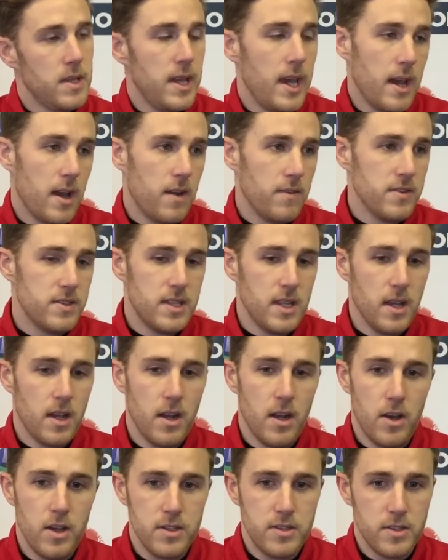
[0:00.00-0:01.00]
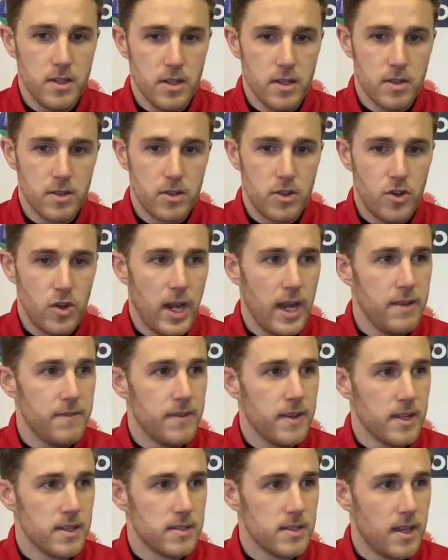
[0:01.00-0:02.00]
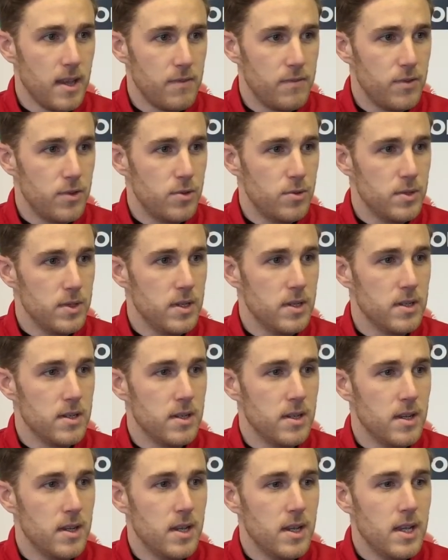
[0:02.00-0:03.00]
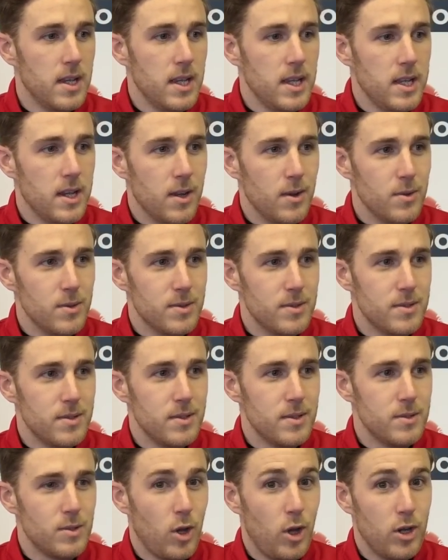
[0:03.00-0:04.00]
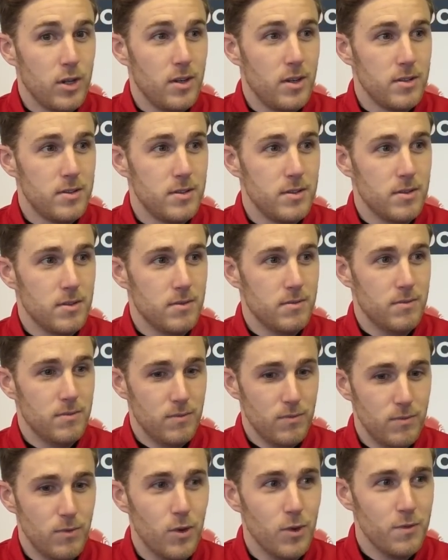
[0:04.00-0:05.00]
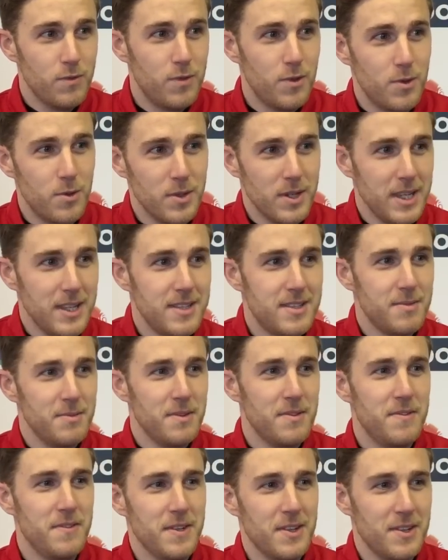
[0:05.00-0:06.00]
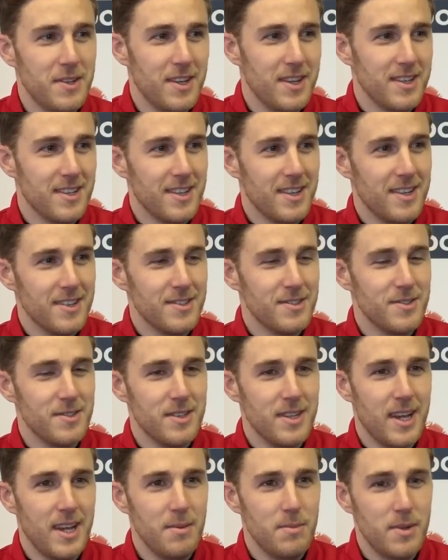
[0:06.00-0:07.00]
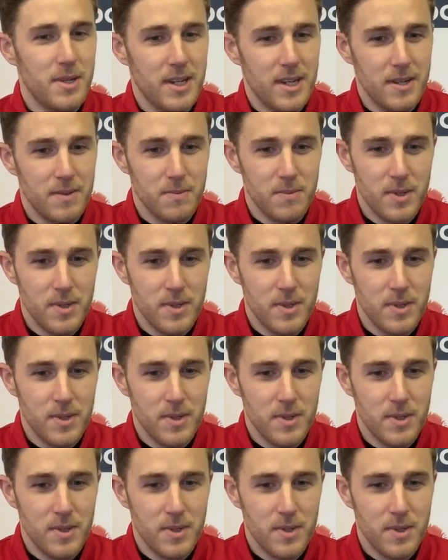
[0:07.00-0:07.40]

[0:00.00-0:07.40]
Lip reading: Obviously I like to create things, get forward. And, it's hard not to run forward into midfield on Sunday. But,